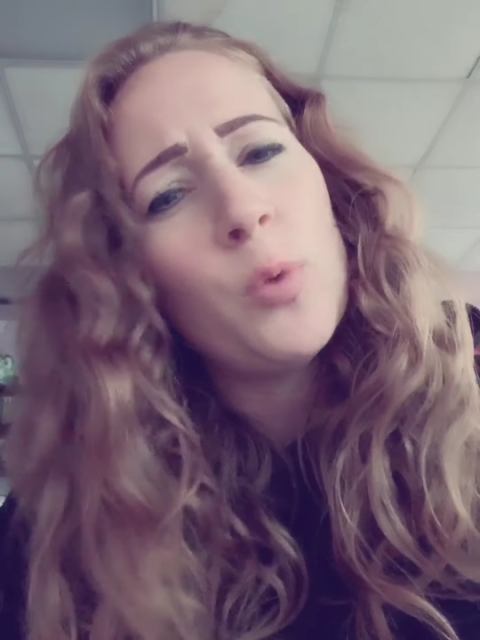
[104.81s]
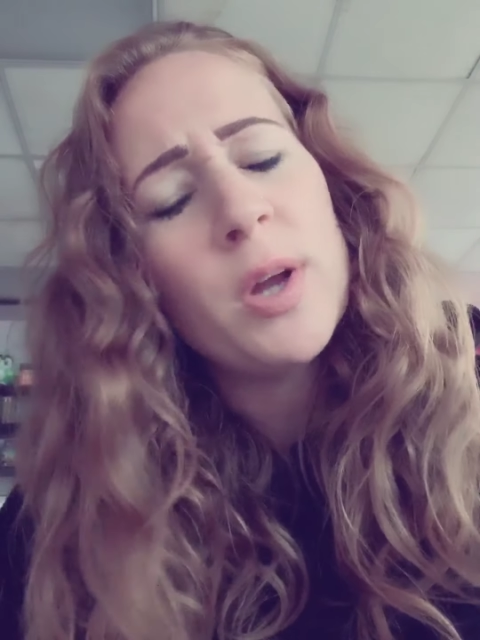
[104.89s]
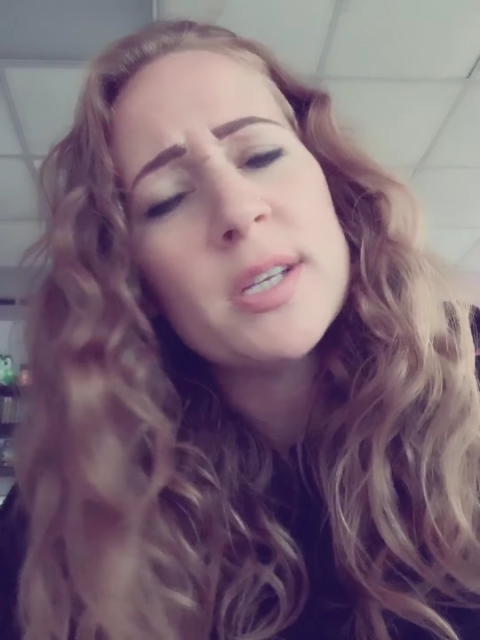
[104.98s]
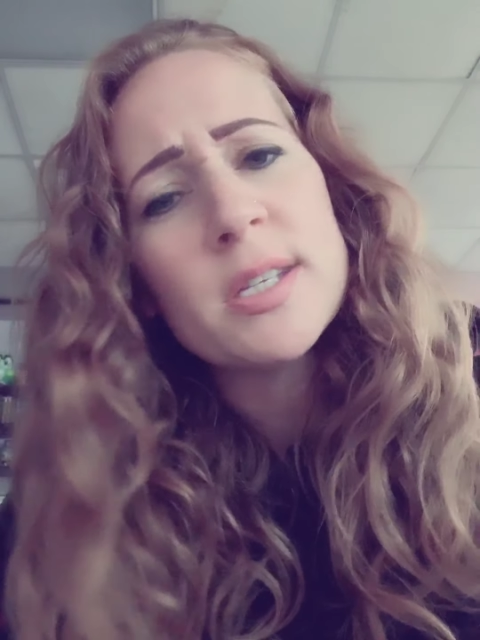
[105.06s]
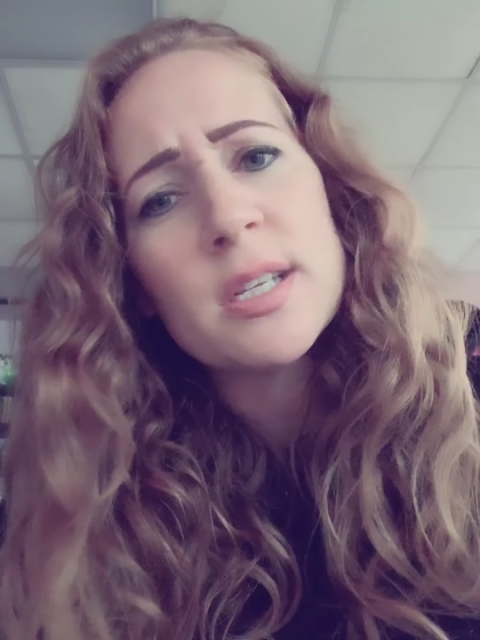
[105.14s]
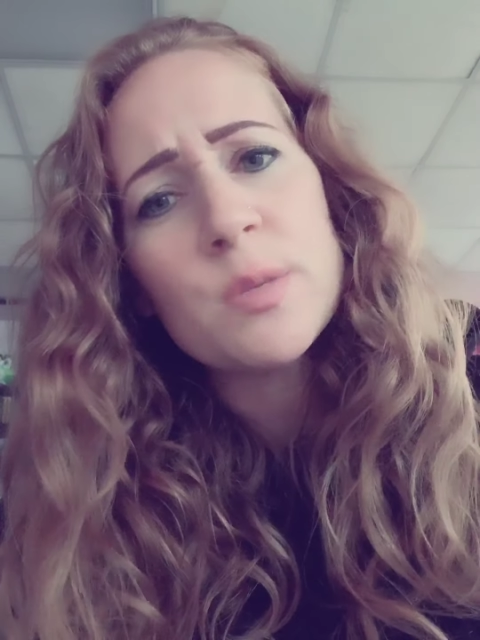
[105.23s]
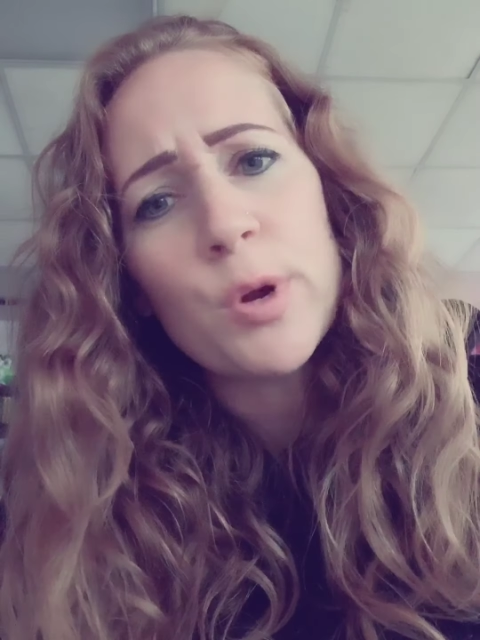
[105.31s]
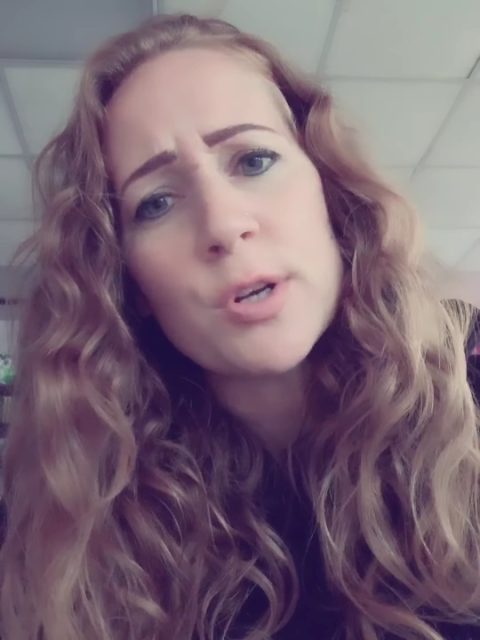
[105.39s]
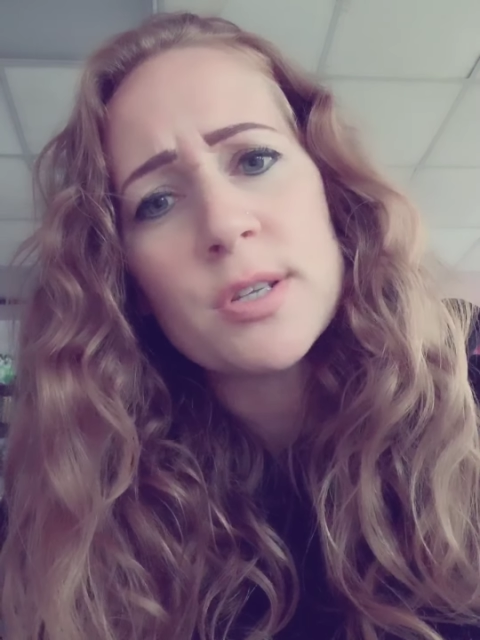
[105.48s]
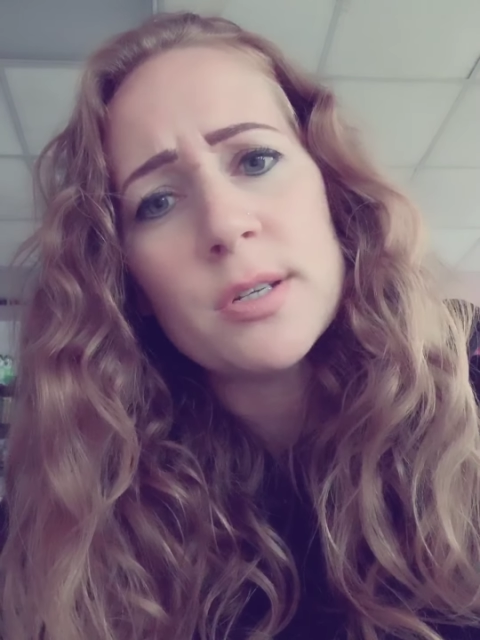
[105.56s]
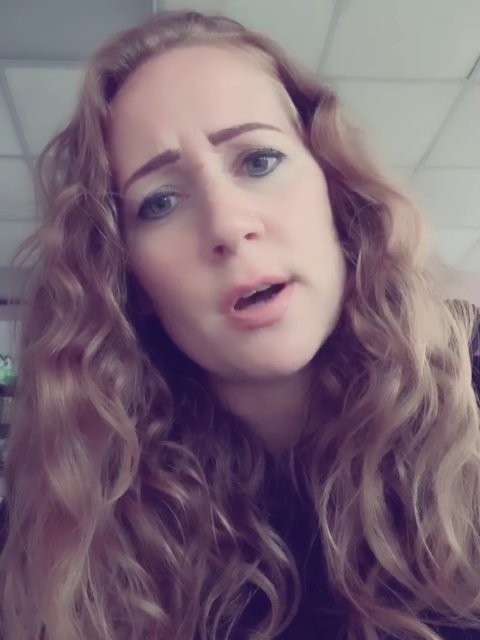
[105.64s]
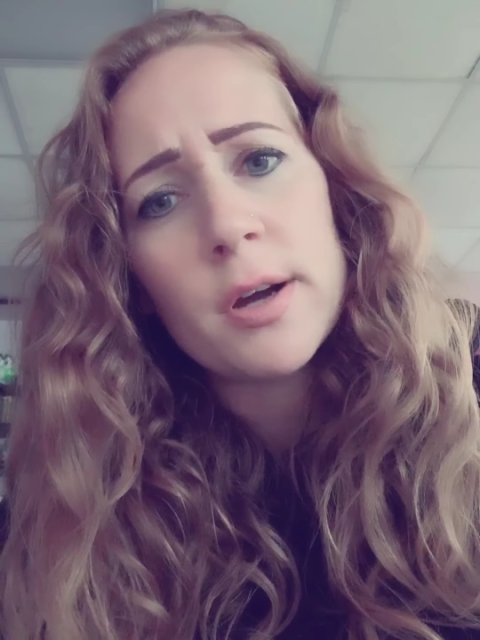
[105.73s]
what is this
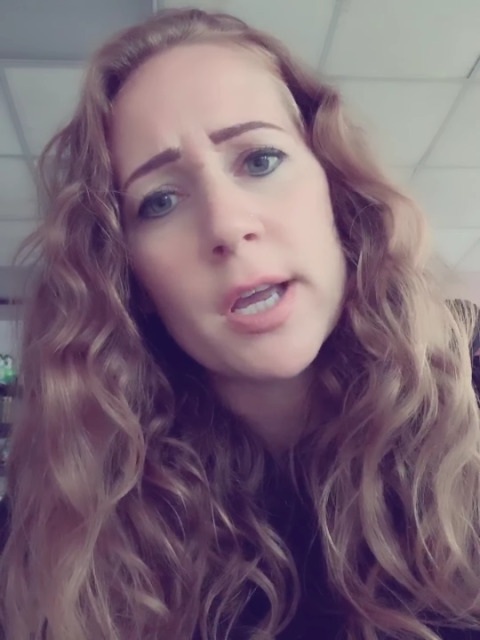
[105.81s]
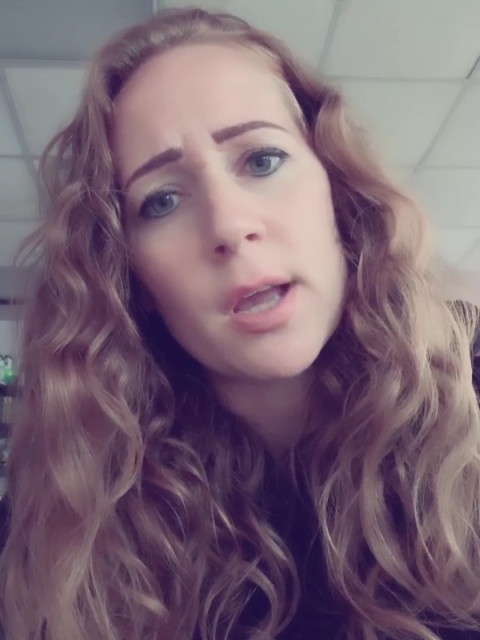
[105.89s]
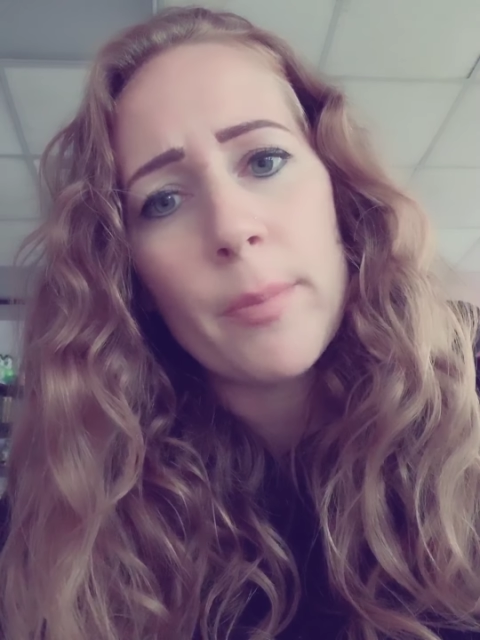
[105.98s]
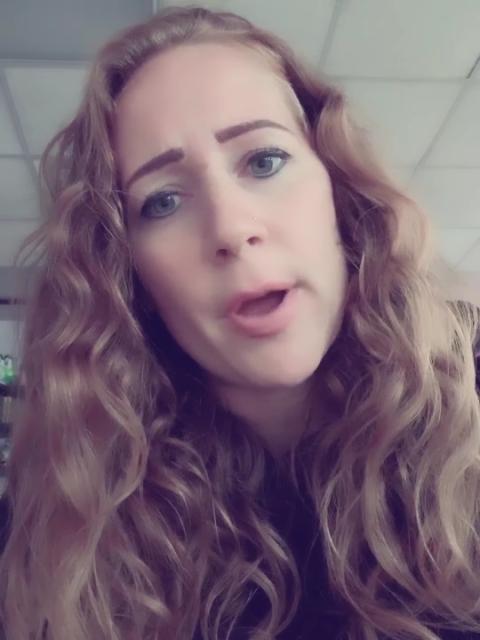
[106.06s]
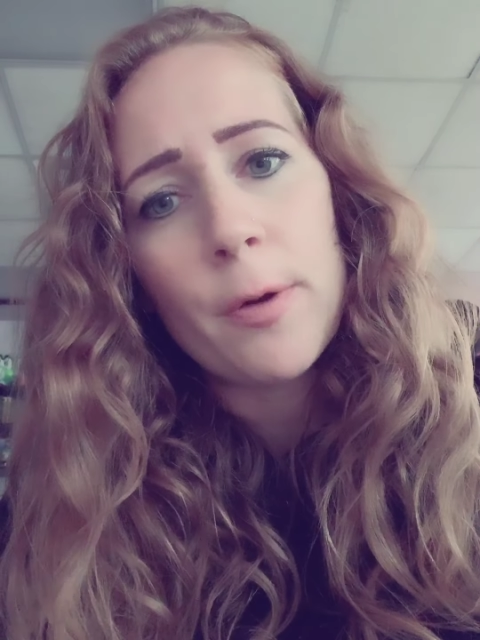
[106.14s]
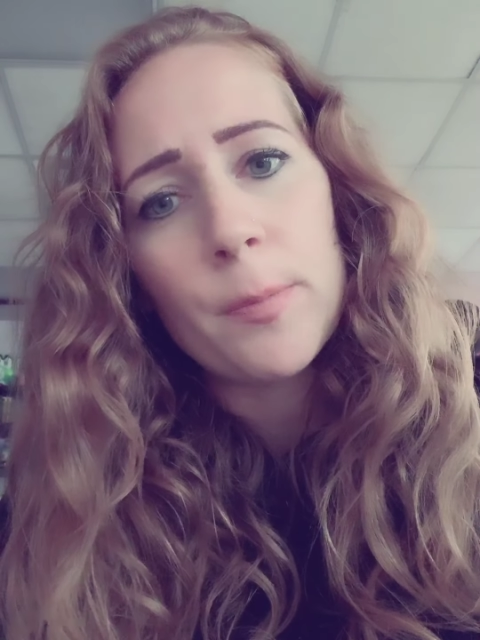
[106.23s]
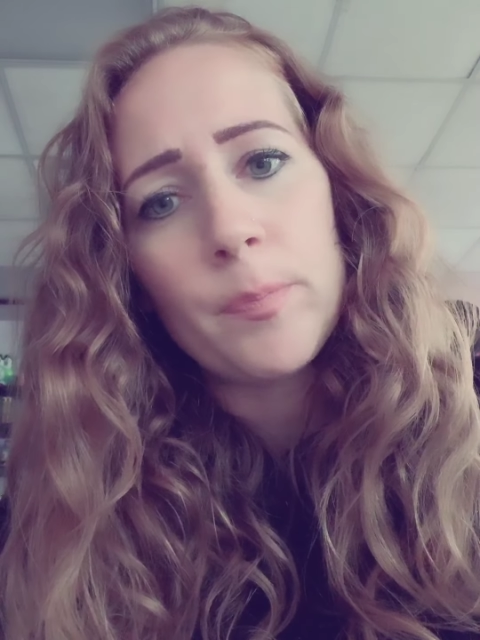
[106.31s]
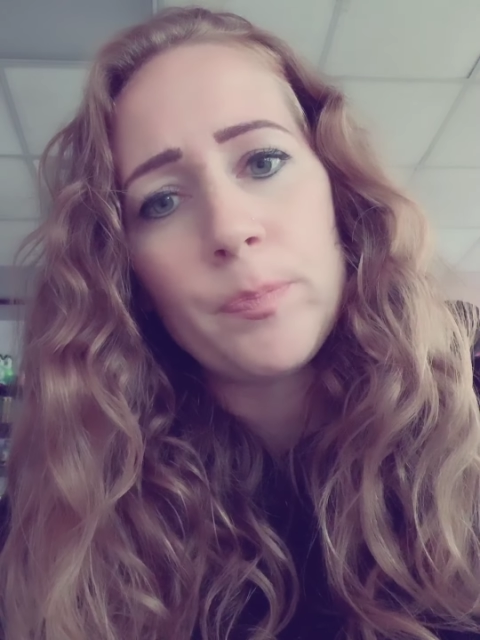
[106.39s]
person talking about?